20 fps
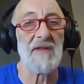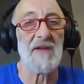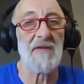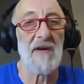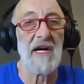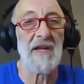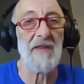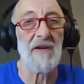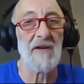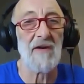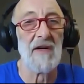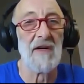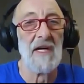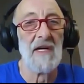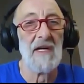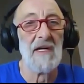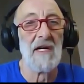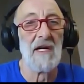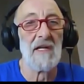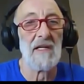They're either
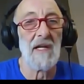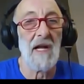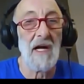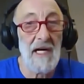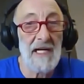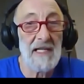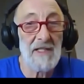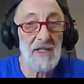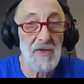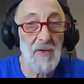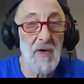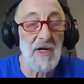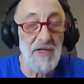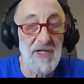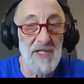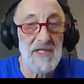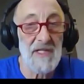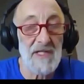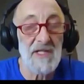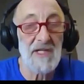lying to
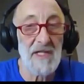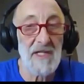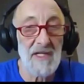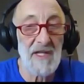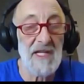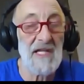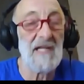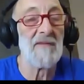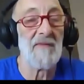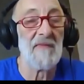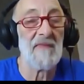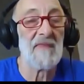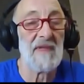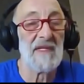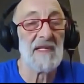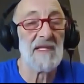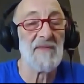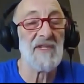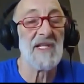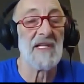
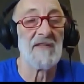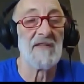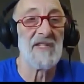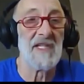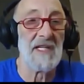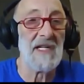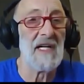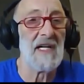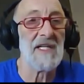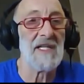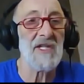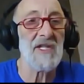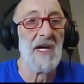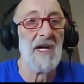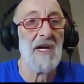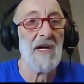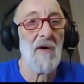themselves and us,